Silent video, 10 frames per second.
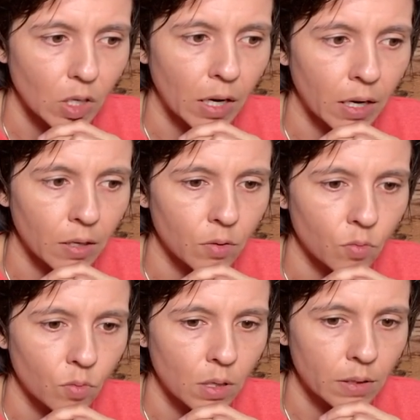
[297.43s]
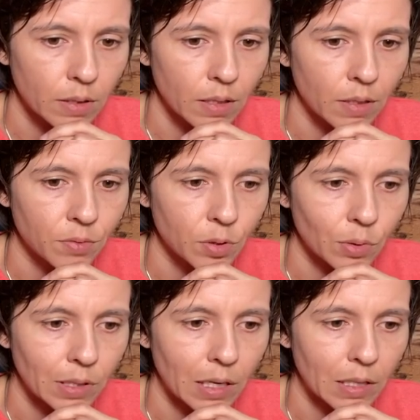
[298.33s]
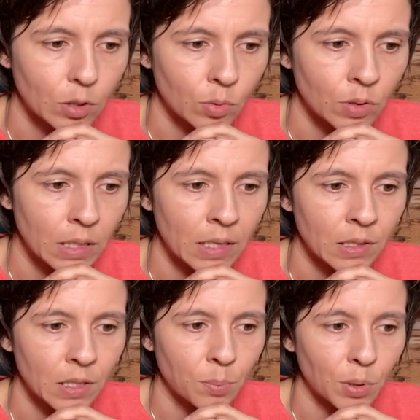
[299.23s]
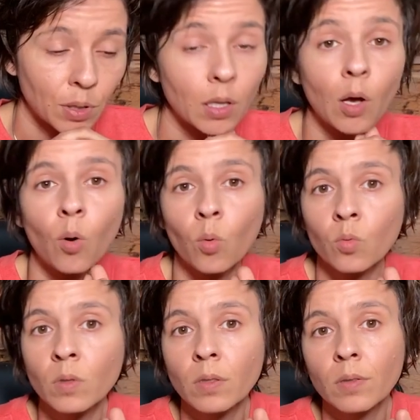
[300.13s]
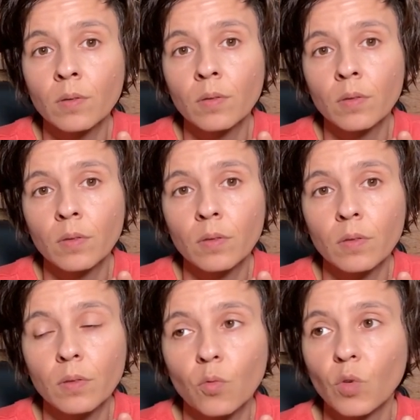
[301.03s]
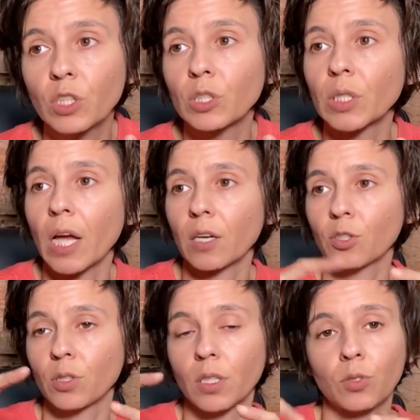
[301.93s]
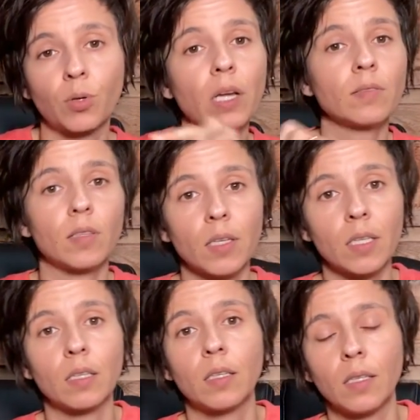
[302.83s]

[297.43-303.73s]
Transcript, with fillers: I want love so that I don't end up alone, which is actually translated